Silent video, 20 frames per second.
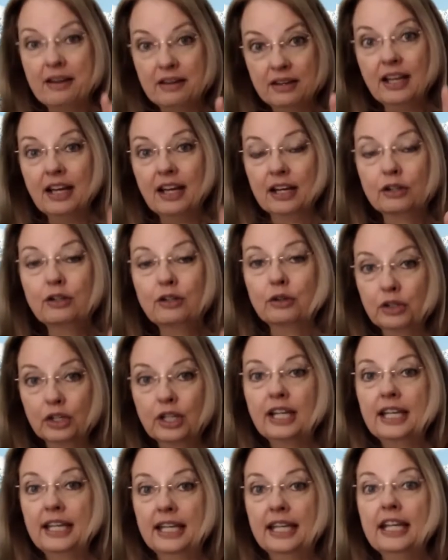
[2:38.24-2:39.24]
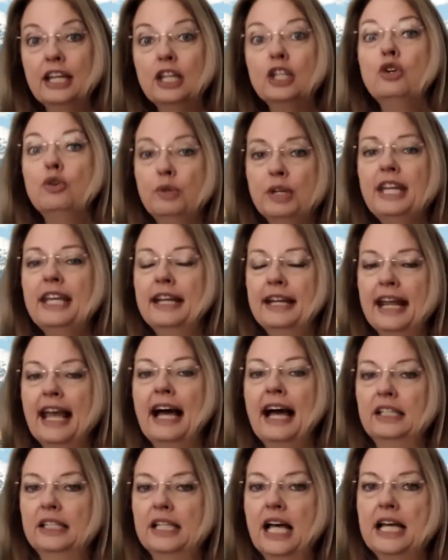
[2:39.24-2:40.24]
agree, you need an
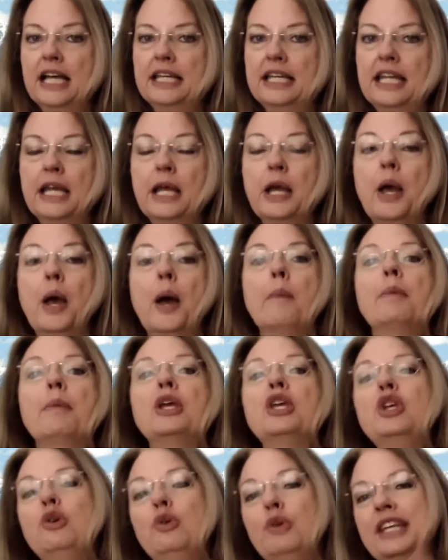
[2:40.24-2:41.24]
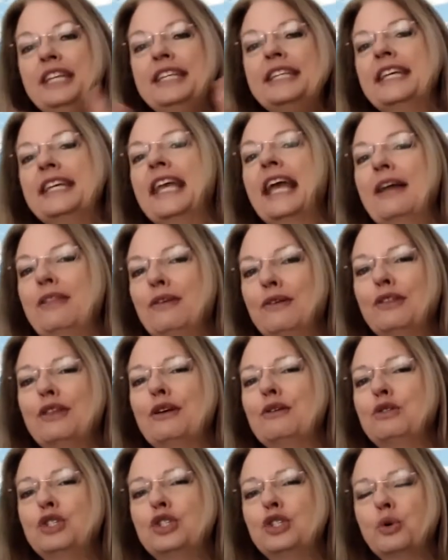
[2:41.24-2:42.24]
outline, but you need to gather
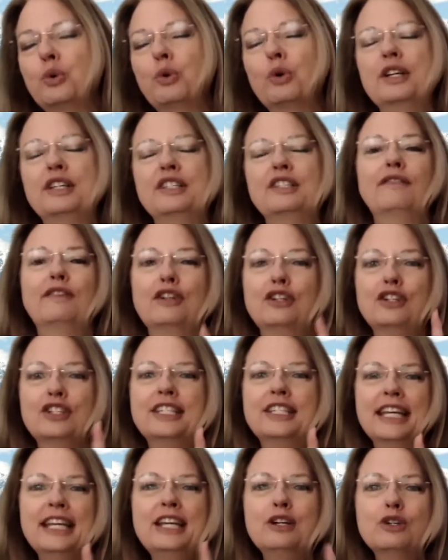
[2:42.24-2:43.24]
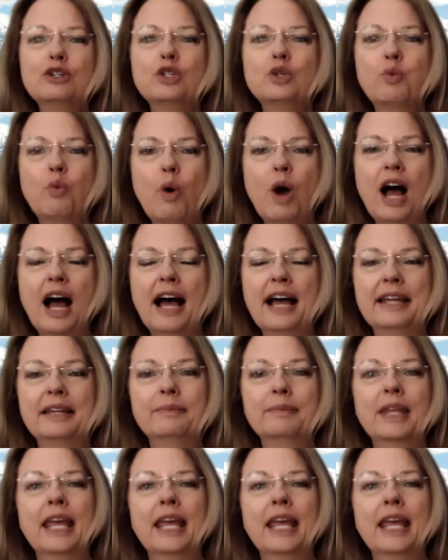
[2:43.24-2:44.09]
those stories first. Here's why.